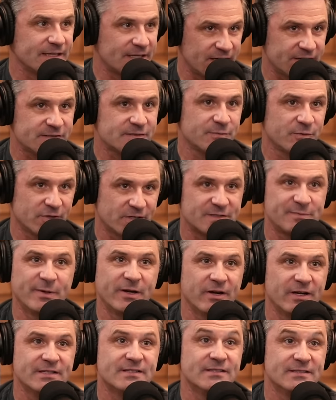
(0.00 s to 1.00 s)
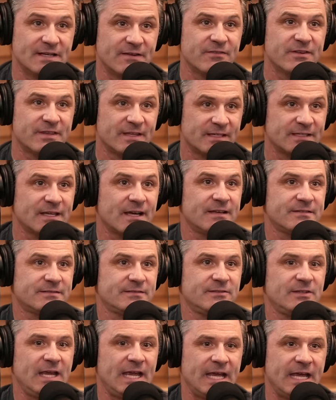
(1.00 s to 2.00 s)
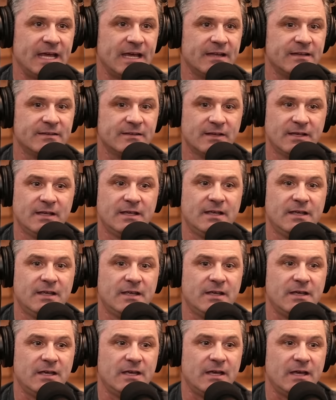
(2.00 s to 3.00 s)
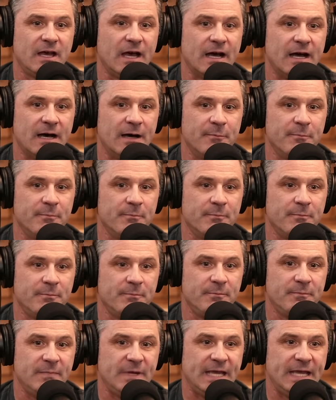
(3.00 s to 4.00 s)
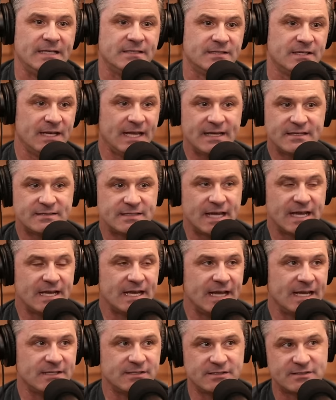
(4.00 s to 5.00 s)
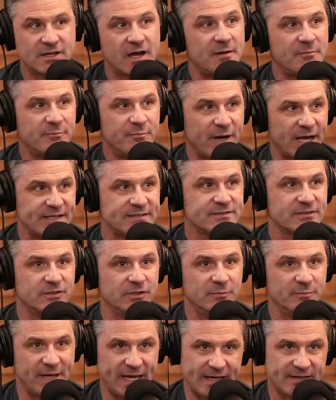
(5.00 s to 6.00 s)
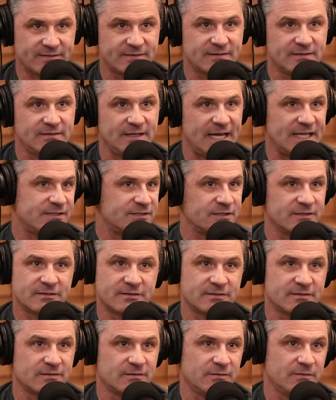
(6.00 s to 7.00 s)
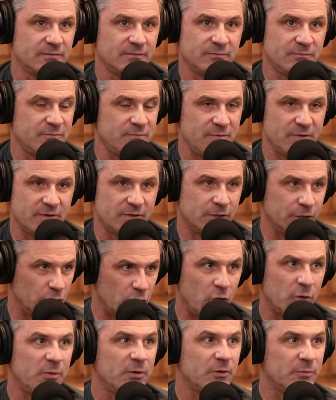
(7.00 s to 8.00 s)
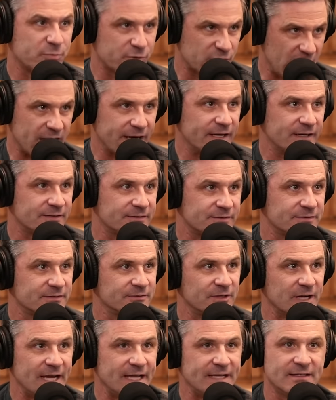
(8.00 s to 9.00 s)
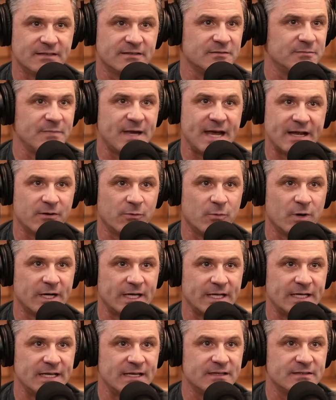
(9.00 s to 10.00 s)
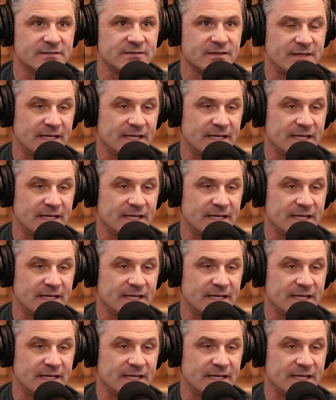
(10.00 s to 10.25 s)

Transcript: Mm-hmm. Customer mm-hmm. experience is everything to us, and um, in today's day and age, it's not bicycle based. It's just global products, mm-hmm. right? It doesn't matter what it is.